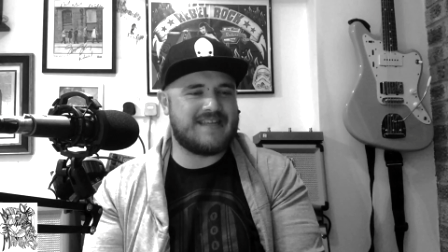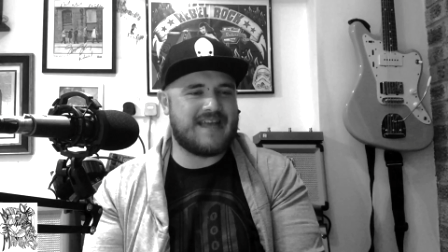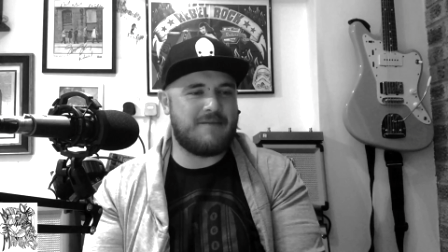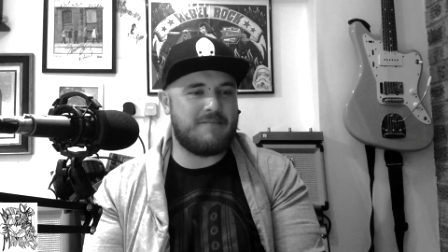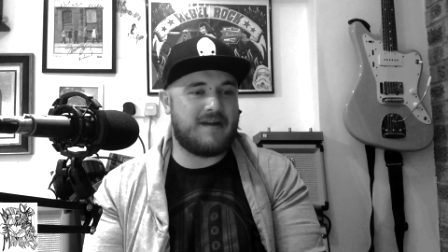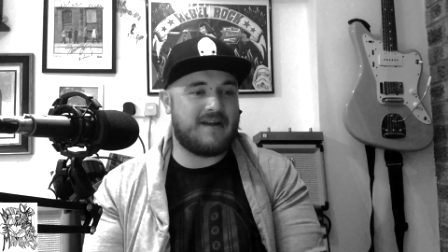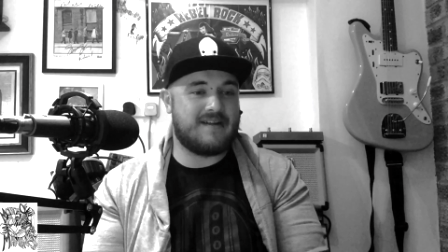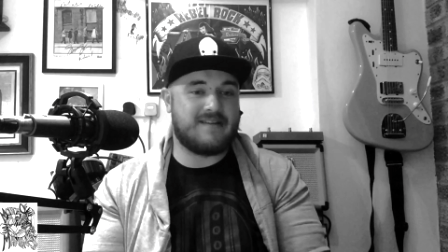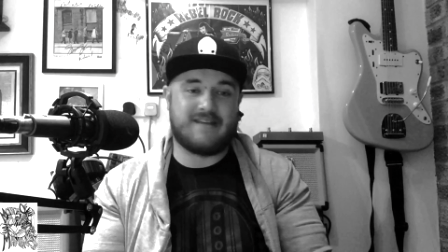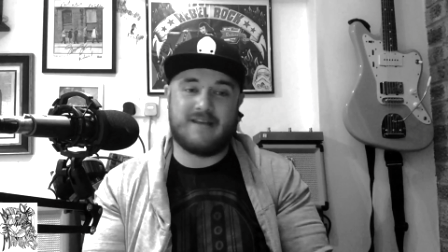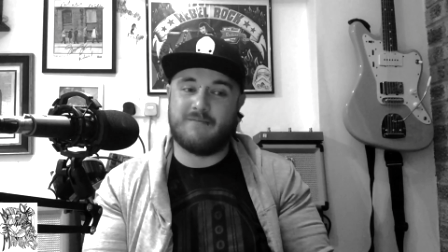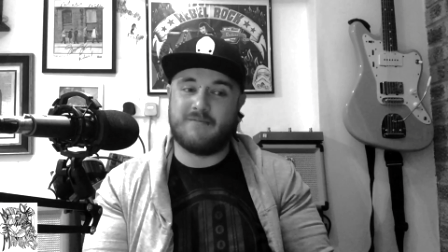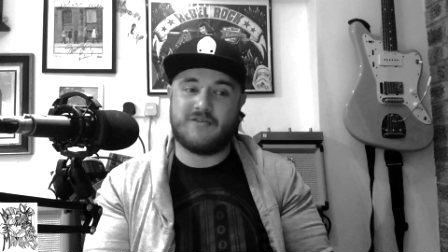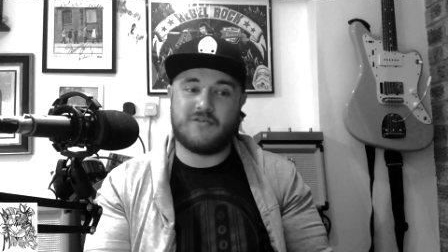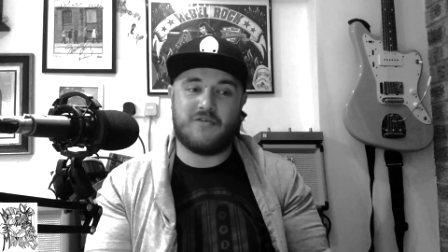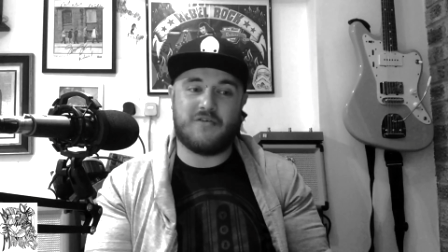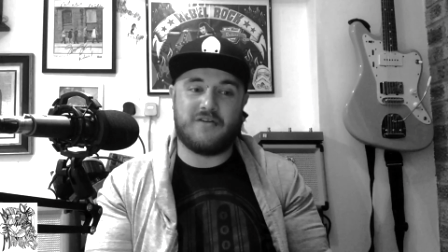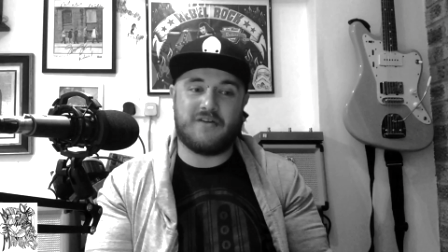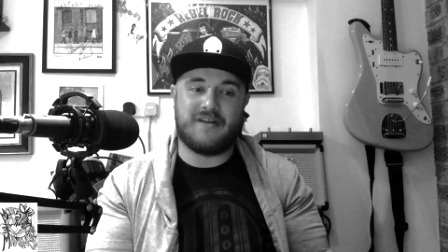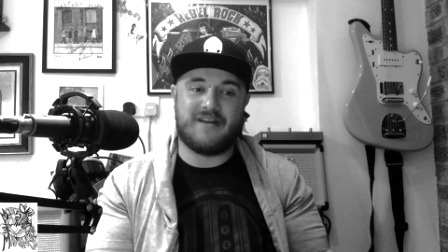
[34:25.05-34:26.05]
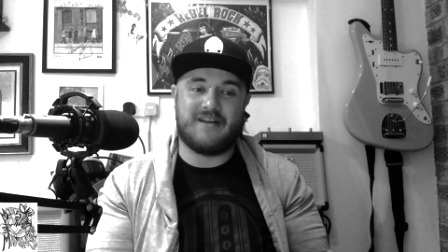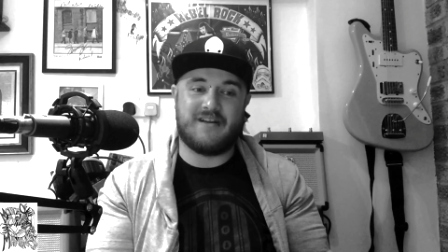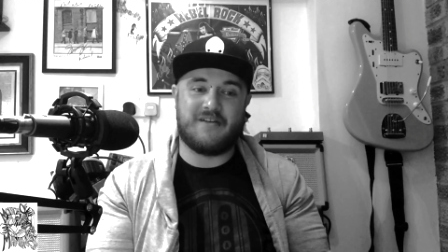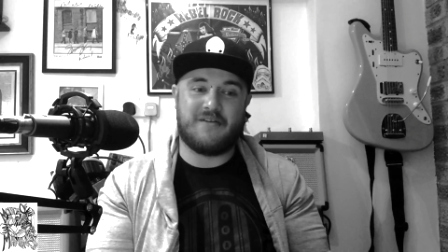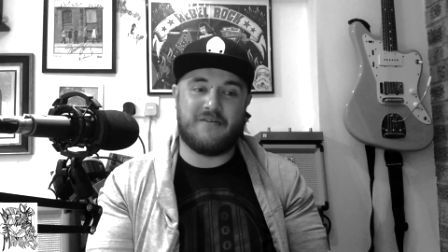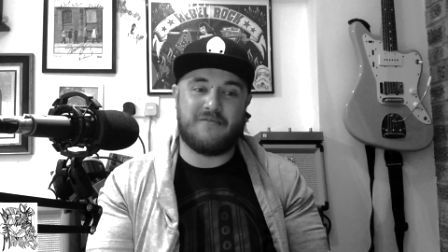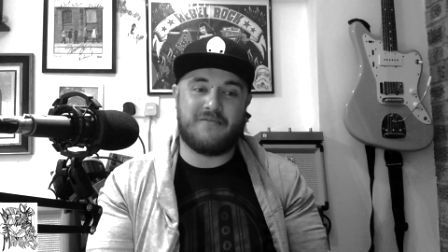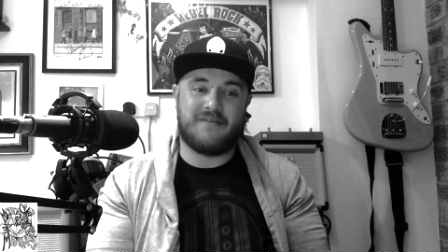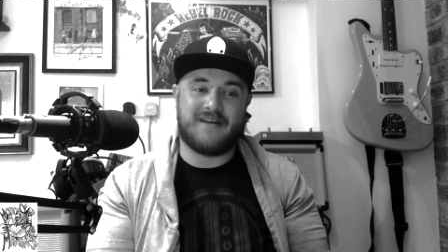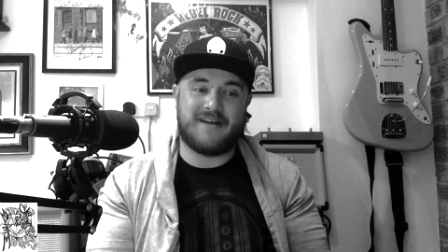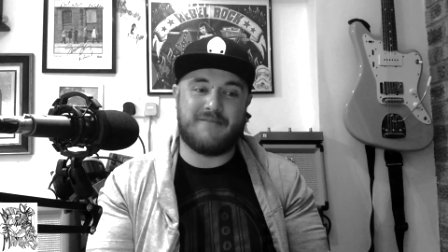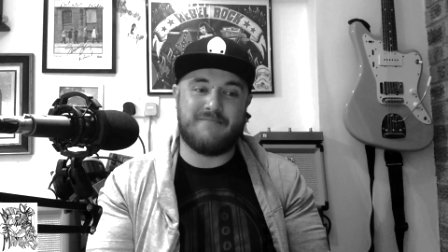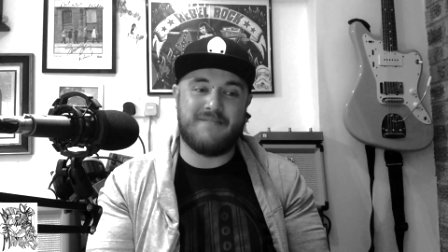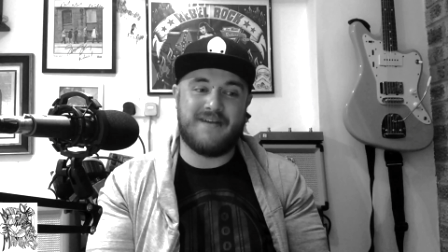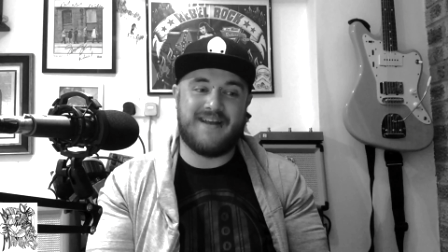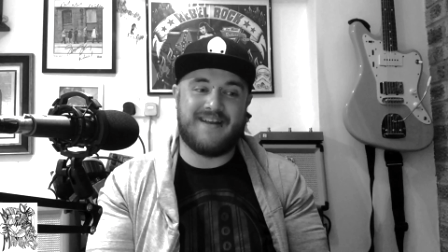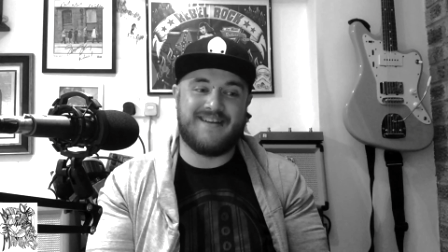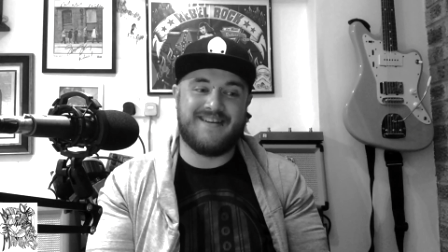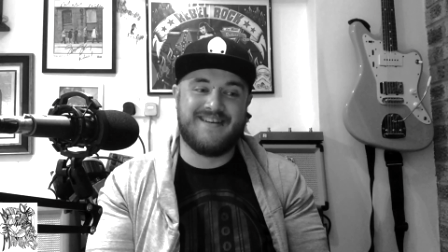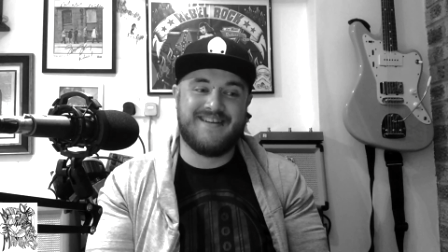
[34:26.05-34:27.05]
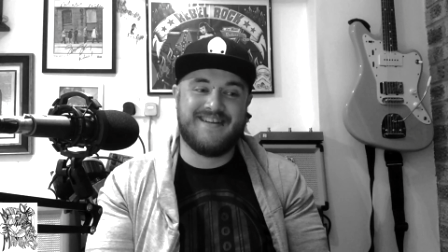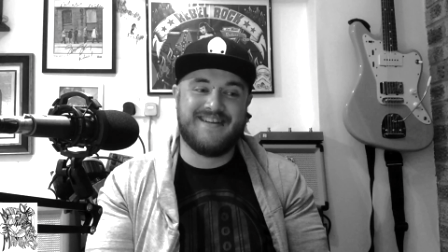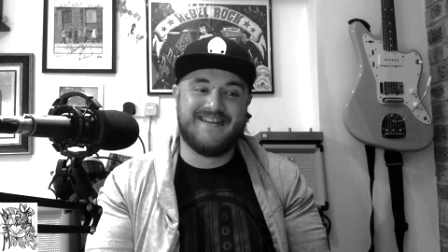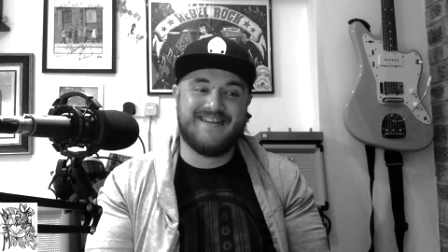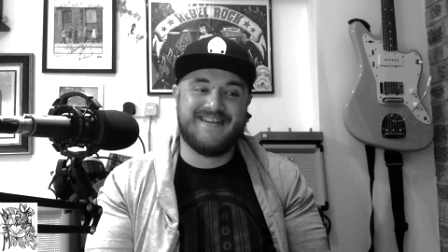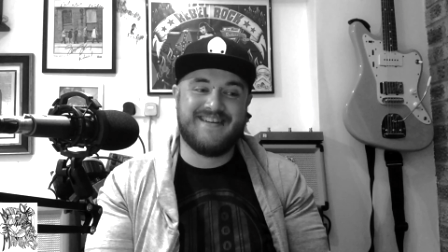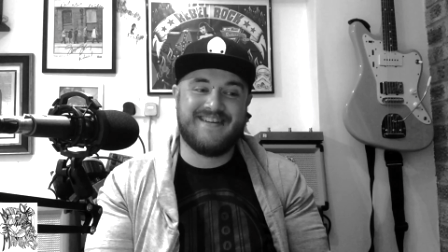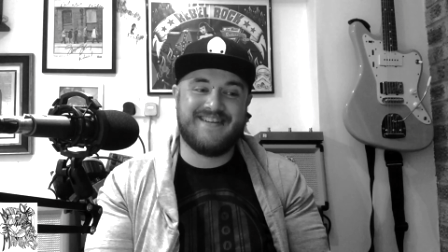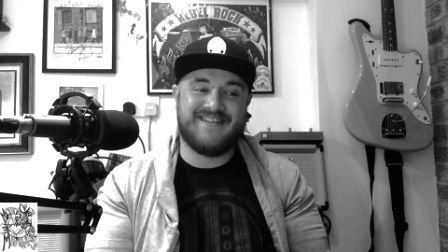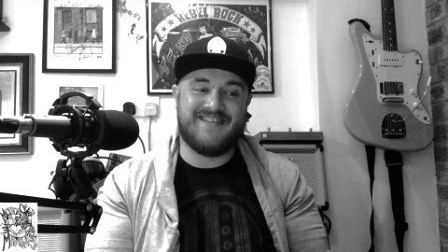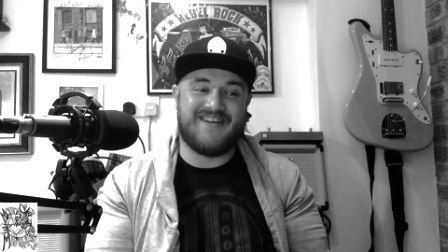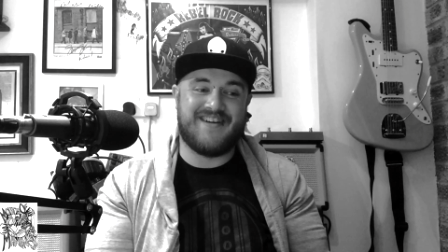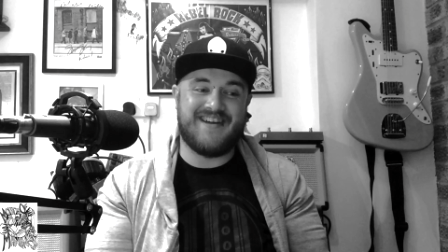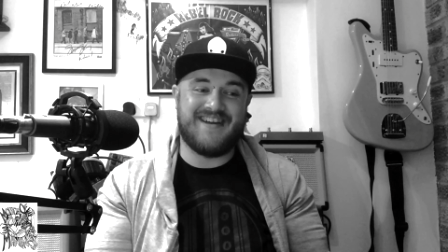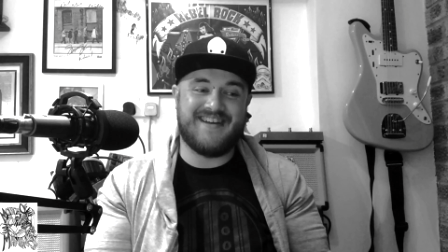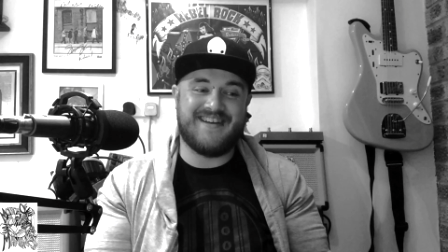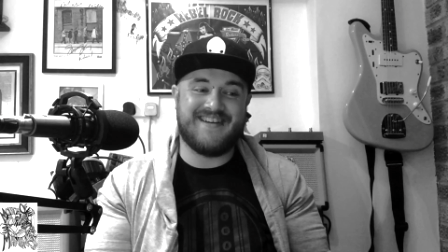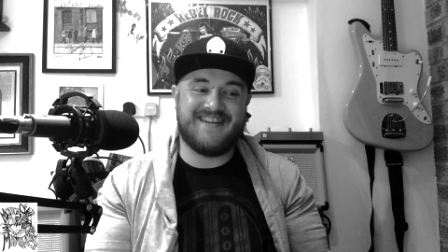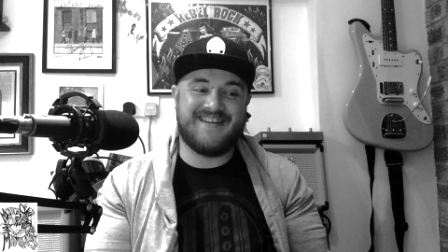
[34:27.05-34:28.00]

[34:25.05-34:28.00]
that makes them stronger than a lot of fucking men, right?